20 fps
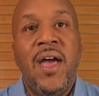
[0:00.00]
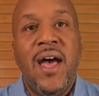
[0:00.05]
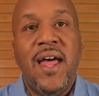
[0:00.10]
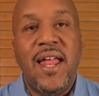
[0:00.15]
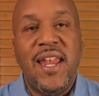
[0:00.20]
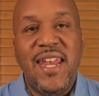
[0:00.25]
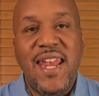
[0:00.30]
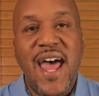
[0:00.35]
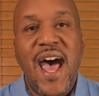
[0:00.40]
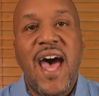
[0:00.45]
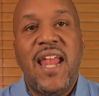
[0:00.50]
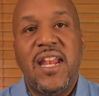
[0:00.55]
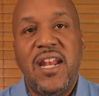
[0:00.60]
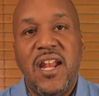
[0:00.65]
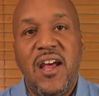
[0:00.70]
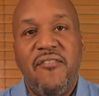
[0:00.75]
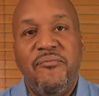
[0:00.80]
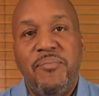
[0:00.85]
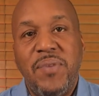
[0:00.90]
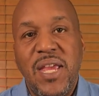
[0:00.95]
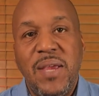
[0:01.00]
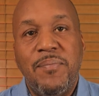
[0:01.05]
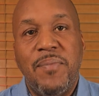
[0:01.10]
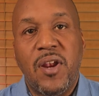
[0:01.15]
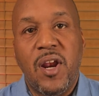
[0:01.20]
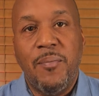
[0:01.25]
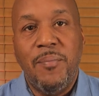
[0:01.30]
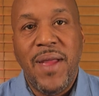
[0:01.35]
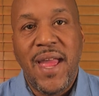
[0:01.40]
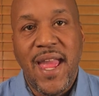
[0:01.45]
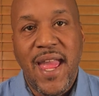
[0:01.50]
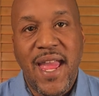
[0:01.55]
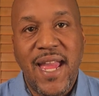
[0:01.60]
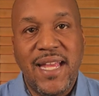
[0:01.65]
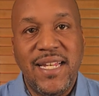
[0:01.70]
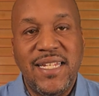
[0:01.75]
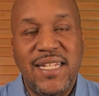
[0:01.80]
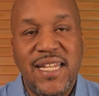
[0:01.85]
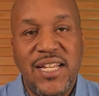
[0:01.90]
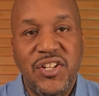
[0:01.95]
Not enough people are paying
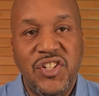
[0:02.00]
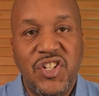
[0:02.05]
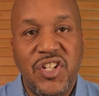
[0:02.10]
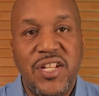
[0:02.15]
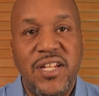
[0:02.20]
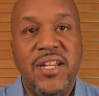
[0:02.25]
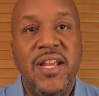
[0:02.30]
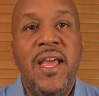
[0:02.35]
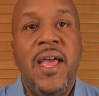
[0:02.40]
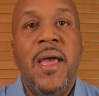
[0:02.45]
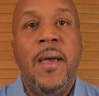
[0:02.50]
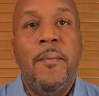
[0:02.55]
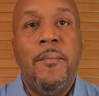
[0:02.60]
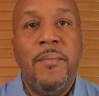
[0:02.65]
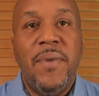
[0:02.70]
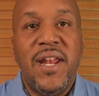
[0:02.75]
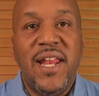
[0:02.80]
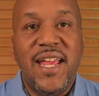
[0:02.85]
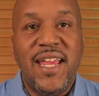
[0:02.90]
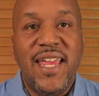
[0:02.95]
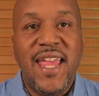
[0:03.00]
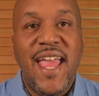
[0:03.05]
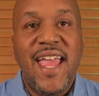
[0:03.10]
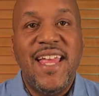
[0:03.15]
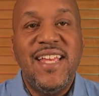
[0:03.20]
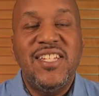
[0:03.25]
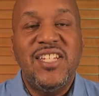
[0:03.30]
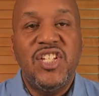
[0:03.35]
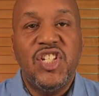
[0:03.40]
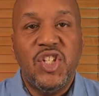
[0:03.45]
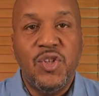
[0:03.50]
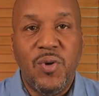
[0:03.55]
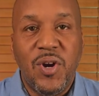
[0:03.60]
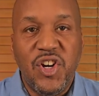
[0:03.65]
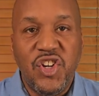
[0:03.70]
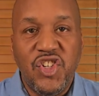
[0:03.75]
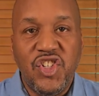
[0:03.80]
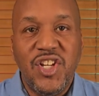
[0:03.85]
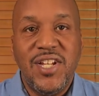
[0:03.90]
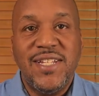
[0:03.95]
attention, but in case you are
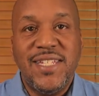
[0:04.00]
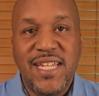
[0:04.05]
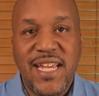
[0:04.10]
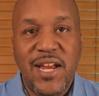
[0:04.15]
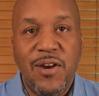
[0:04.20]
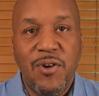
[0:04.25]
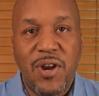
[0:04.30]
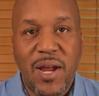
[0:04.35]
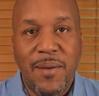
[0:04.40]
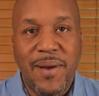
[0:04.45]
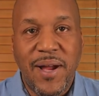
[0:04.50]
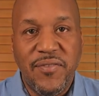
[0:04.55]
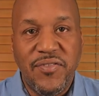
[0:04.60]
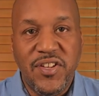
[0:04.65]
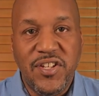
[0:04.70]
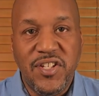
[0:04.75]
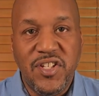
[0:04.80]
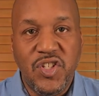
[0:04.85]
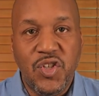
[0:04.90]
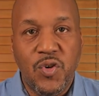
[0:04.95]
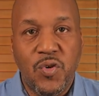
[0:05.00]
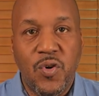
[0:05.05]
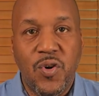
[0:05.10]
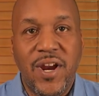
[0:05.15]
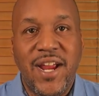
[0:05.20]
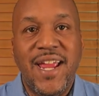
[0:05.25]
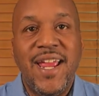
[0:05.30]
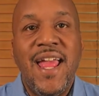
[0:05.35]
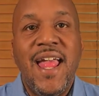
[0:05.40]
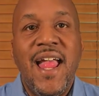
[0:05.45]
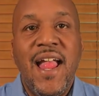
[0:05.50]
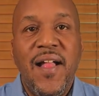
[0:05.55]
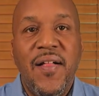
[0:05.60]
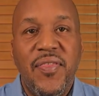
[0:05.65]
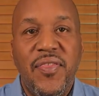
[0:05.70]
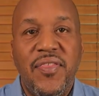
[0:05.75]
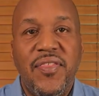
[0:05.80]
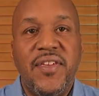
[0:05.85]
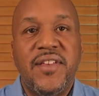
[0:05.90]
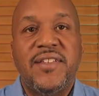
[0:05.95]
just hearing about this story,
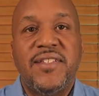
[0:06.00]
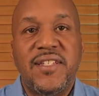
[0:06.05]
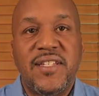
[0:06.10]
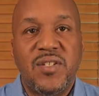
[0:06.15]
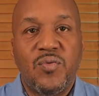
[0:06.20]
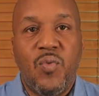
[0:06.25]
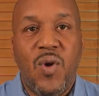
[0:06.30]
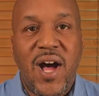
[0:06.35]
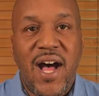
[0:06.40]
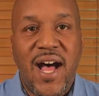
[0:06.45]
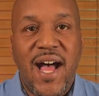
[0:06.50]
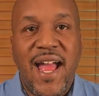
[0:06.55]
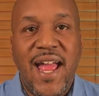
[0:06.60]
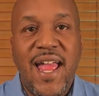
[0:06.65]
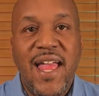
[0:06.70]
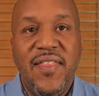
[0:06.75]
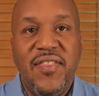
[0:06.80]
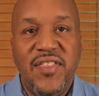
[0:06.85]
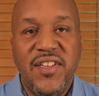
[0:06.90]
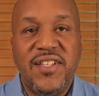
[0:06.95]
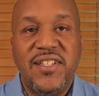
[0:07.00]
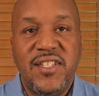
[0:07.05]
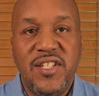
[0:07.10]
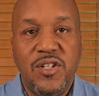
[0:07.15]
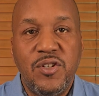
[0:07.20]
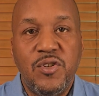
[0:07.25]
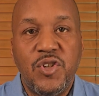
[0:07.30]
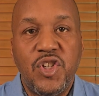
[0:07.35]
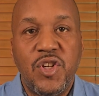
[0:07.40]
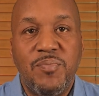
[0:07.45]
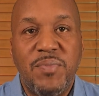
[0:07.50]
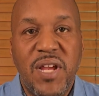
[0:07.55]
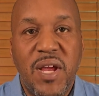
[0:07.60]
this is why this news should be